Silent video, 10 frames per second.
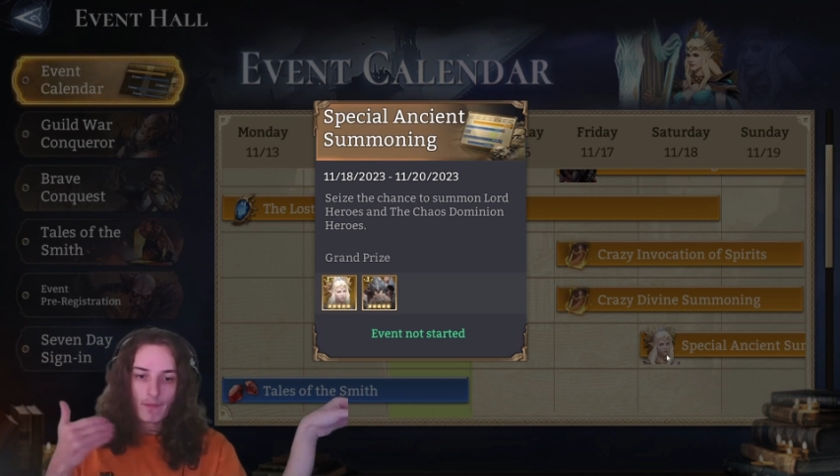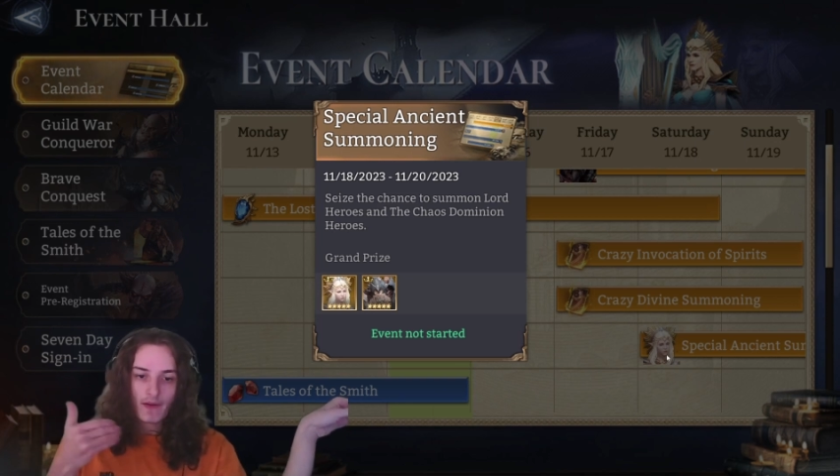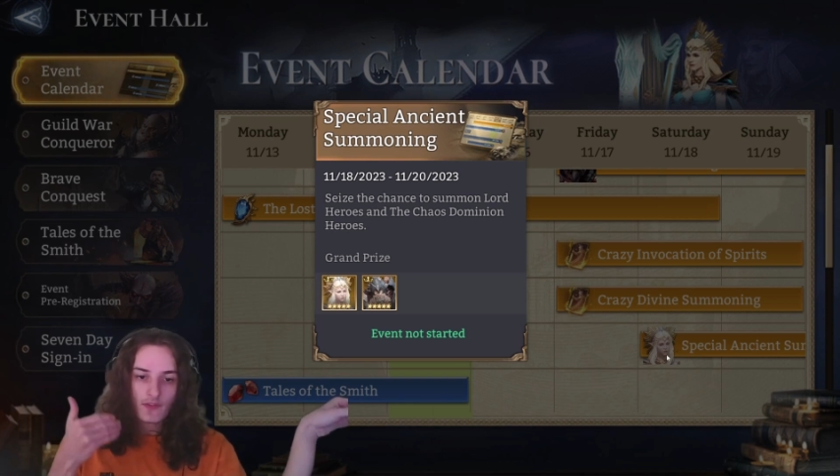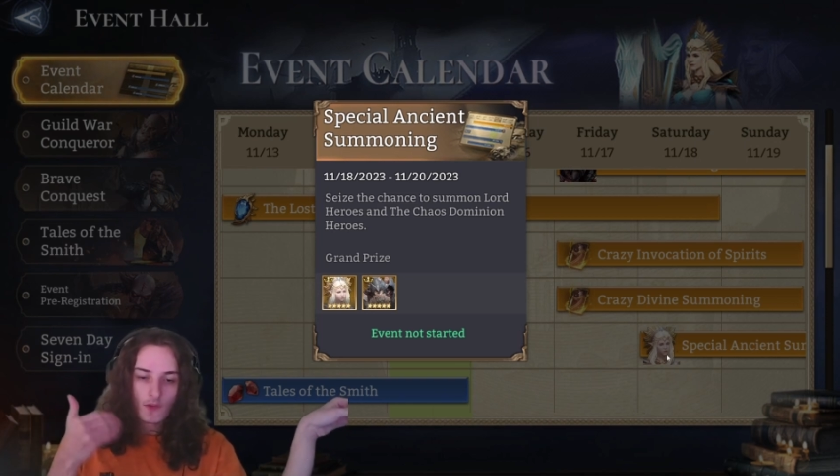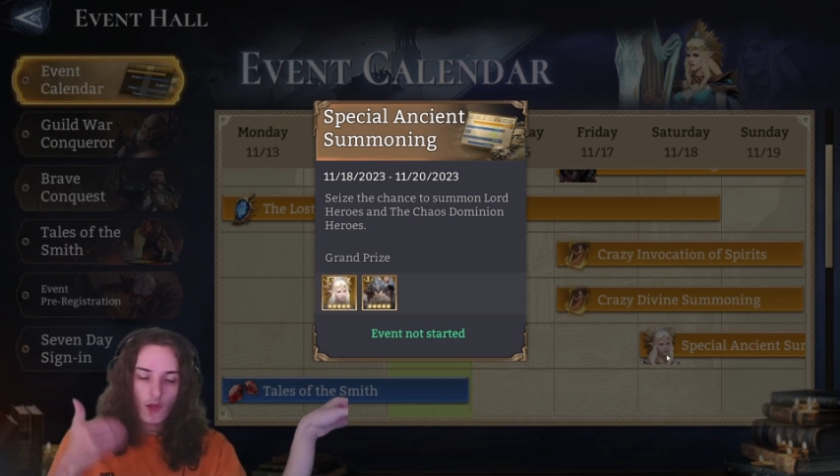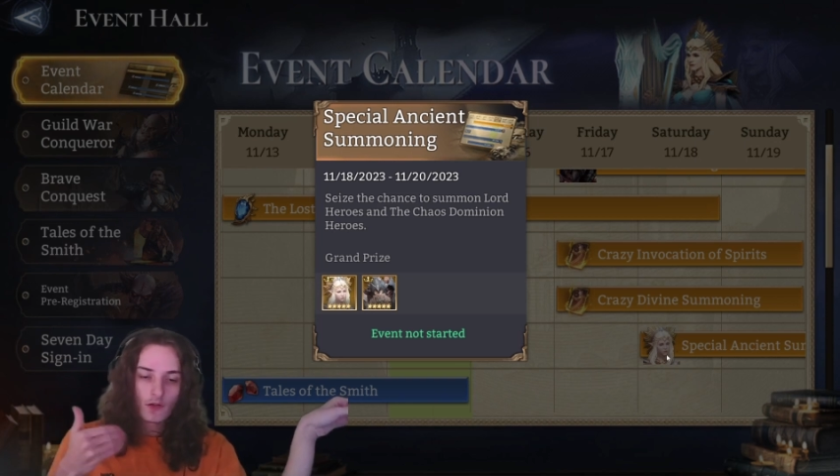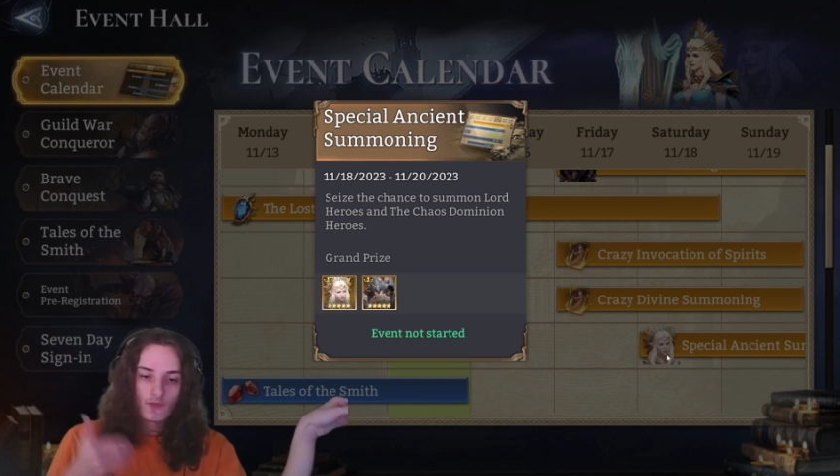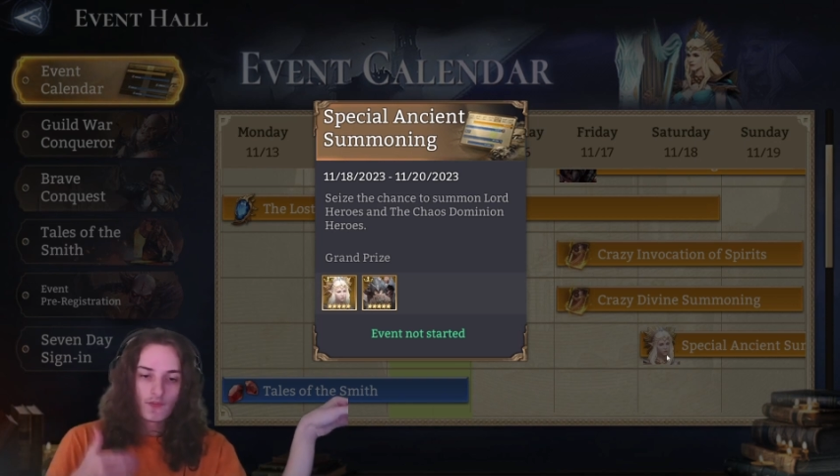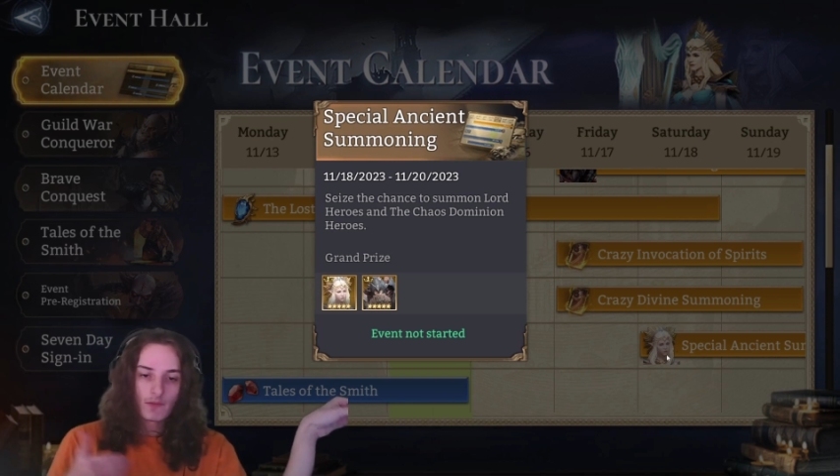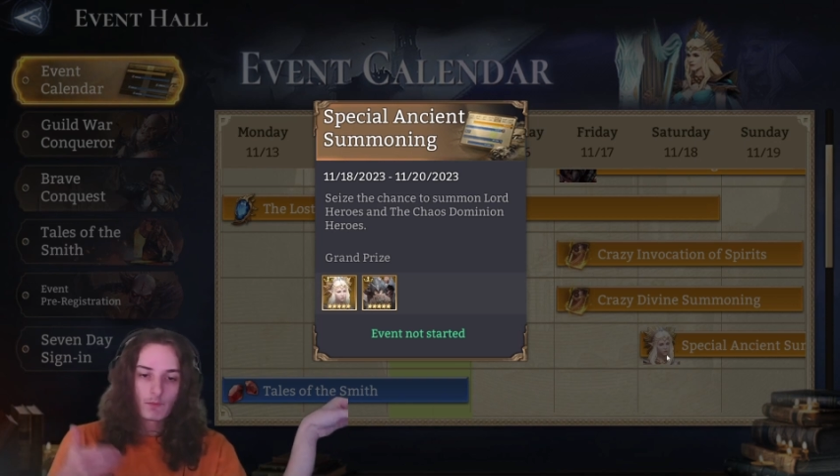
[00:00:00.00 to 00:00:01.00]
but none
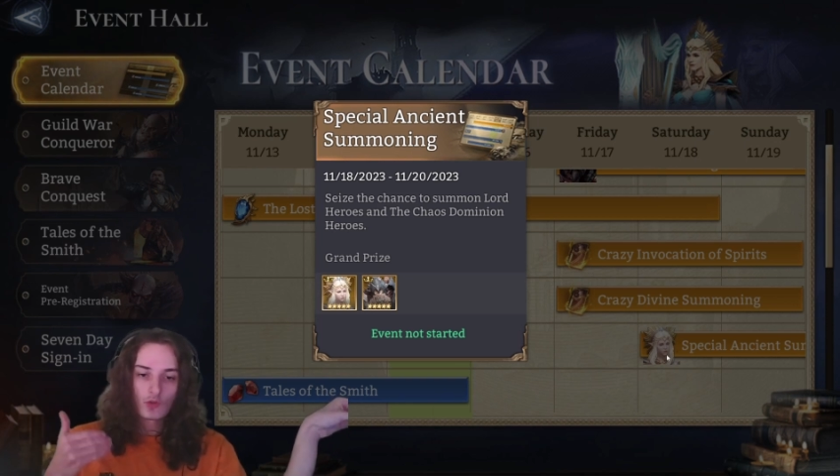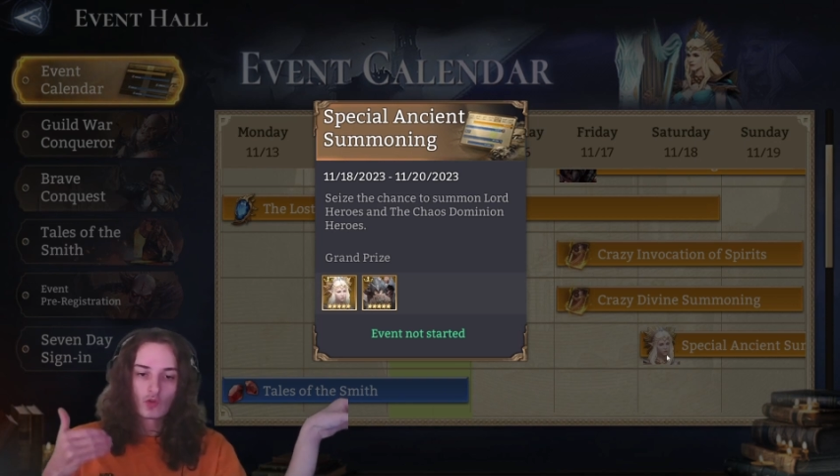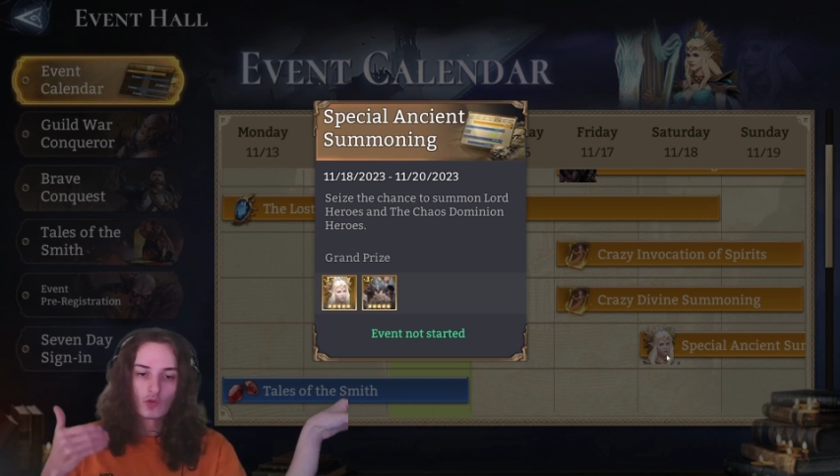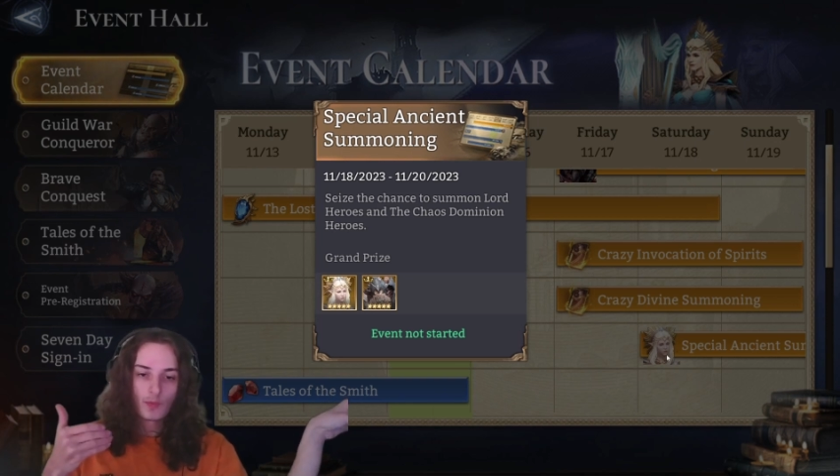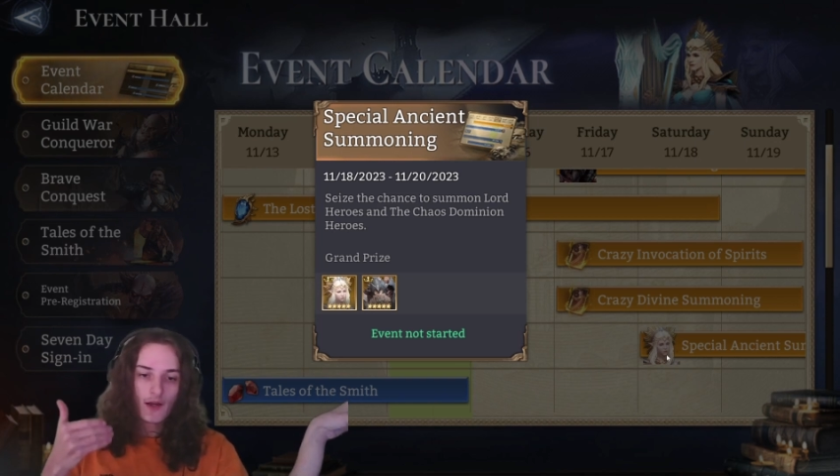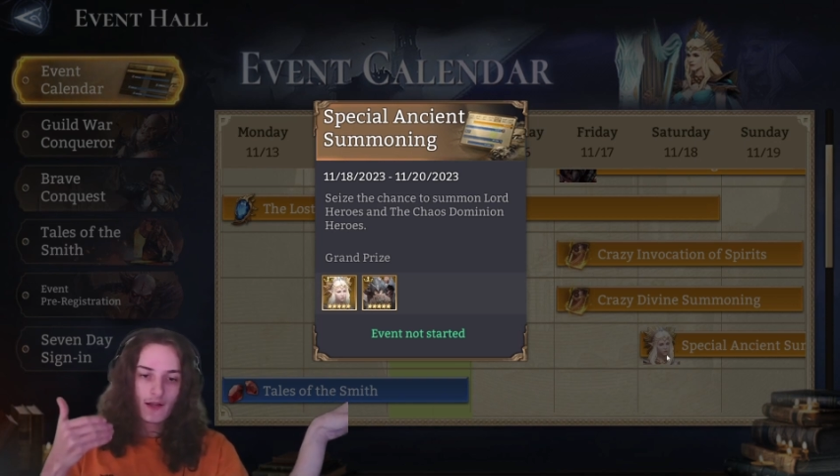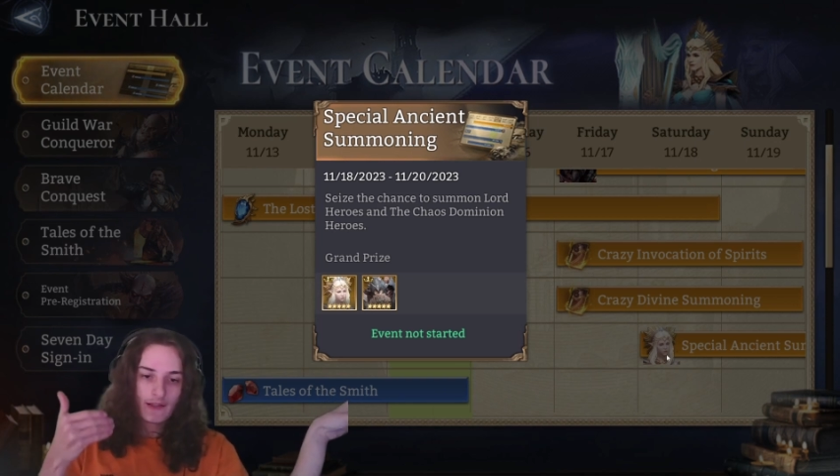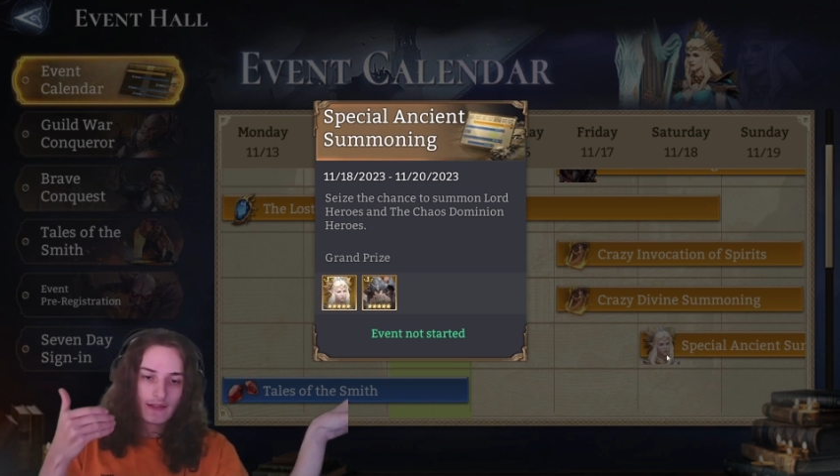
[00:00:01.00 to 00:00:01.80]
of them is super